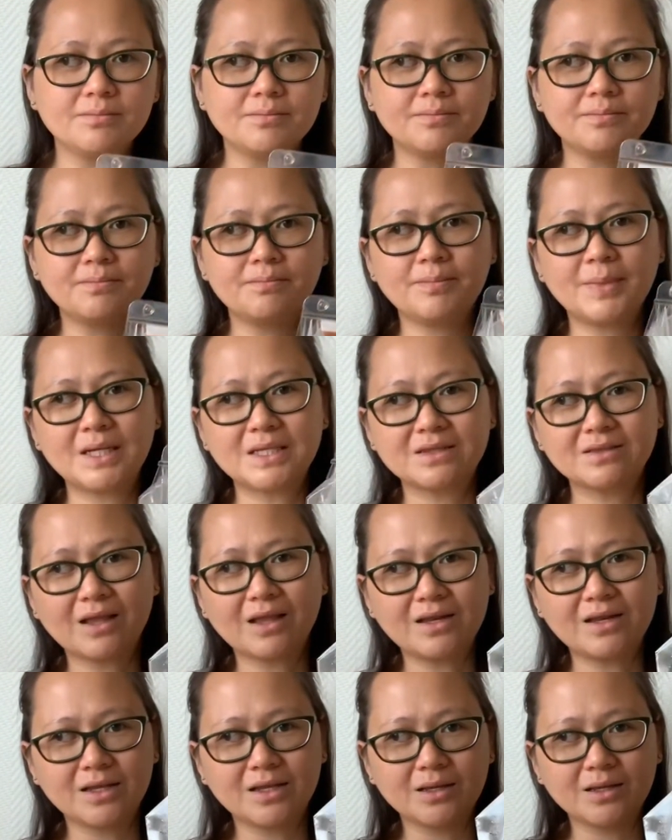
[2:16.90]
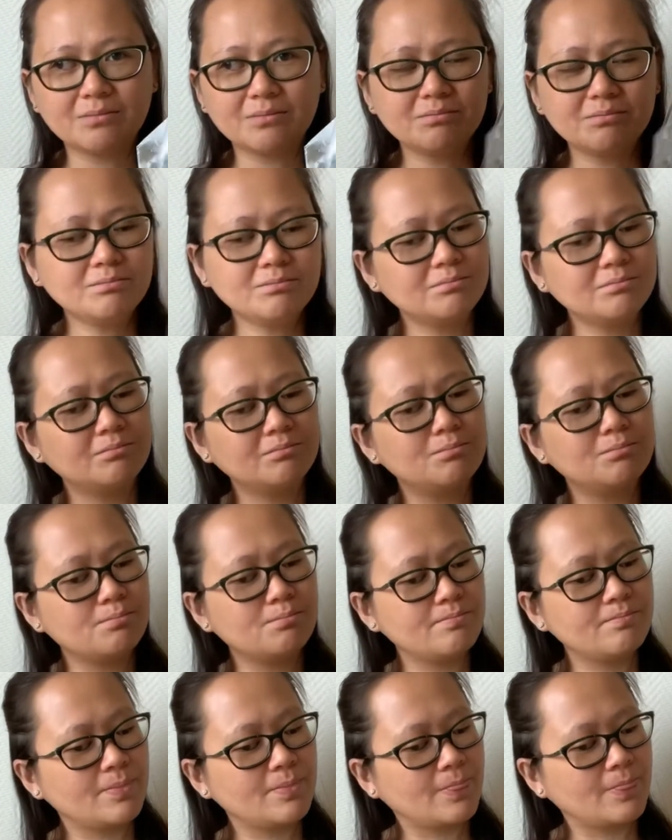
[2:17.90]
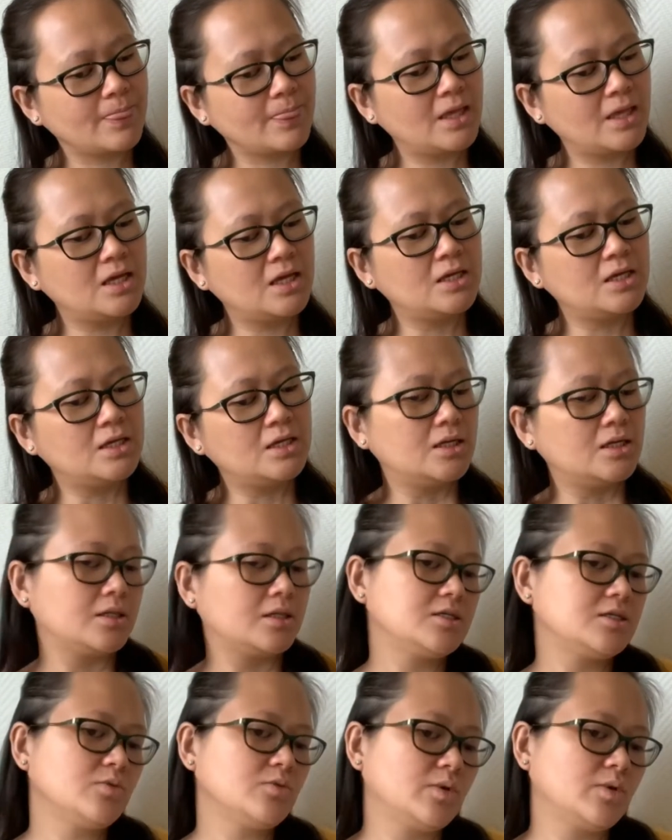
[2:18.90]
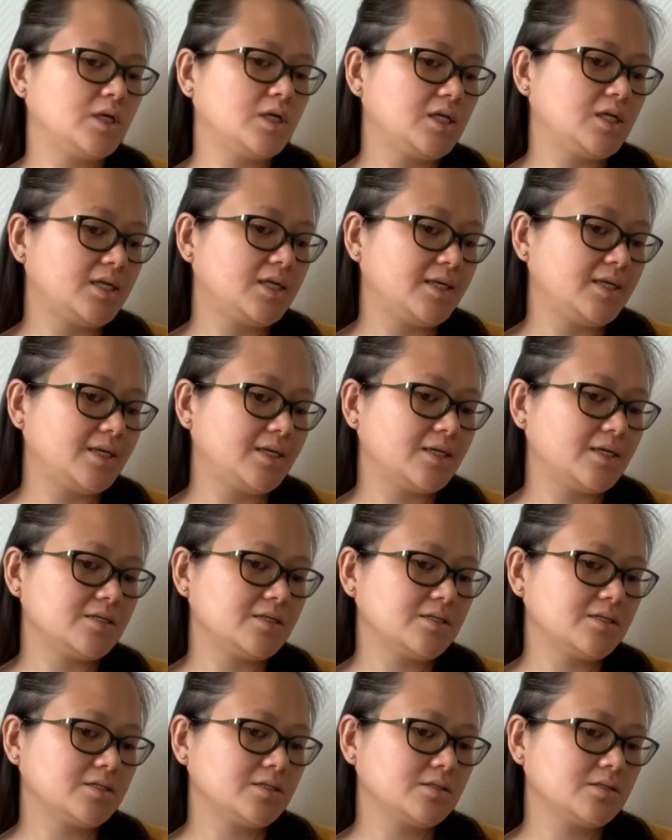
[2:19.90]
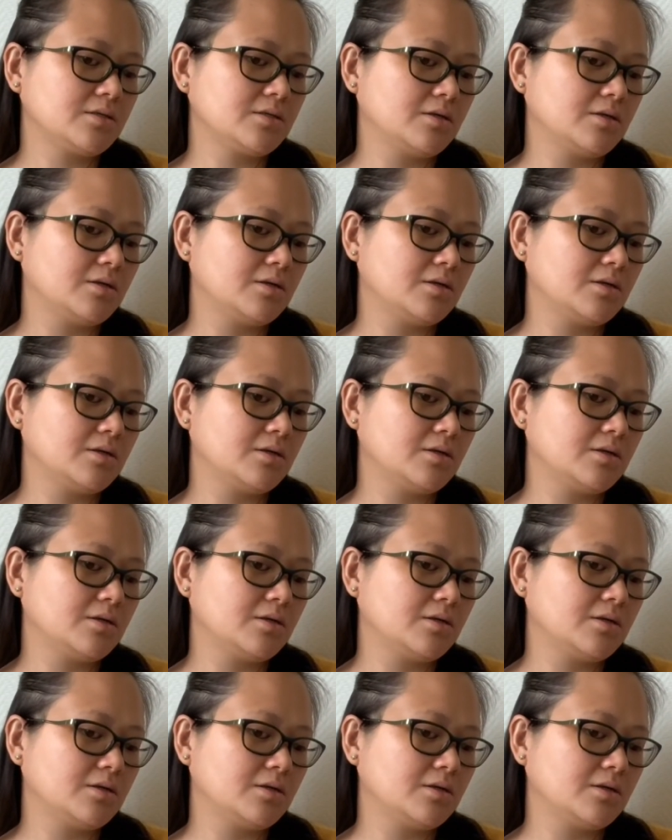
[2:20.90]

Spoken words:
pantanim. This one is